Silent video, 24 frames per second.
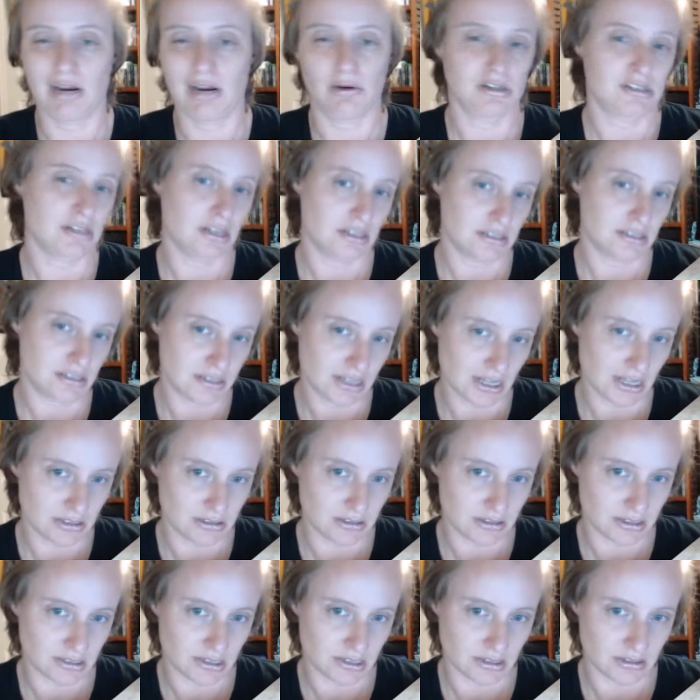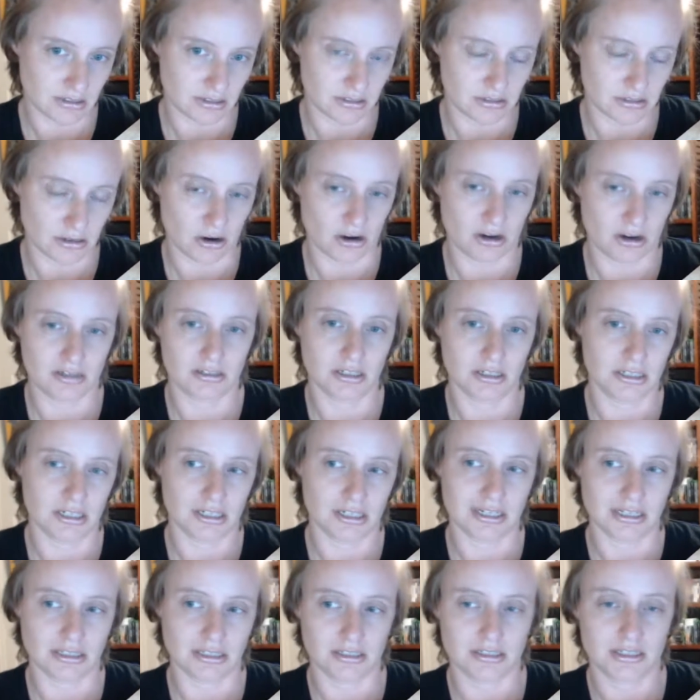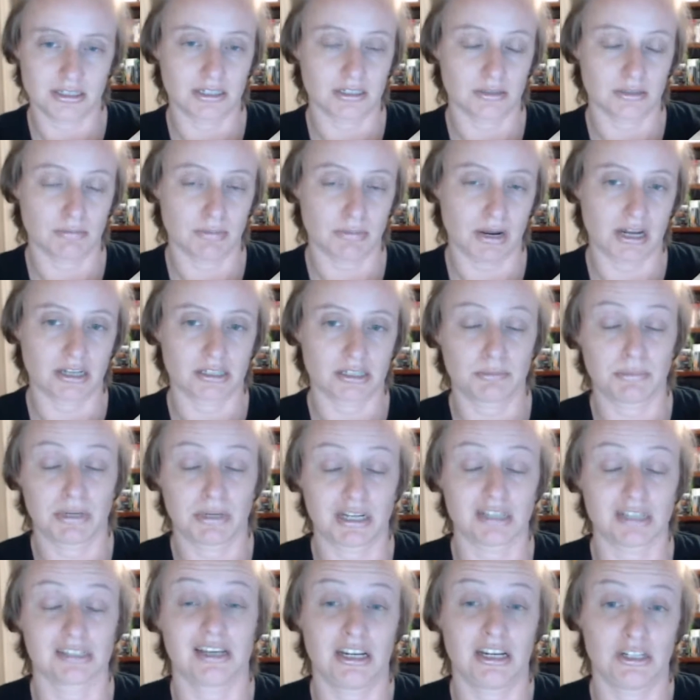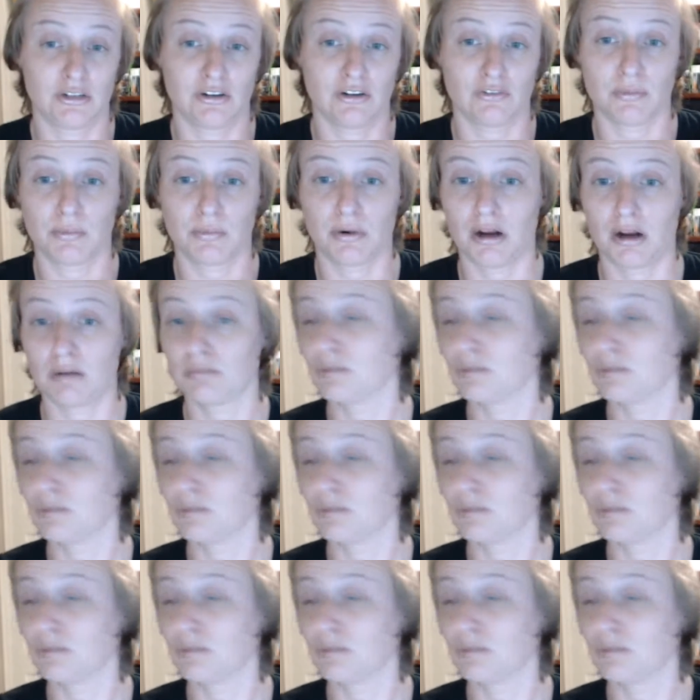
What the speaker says: say this at the start, because I did get the season pass, because I do have a problem.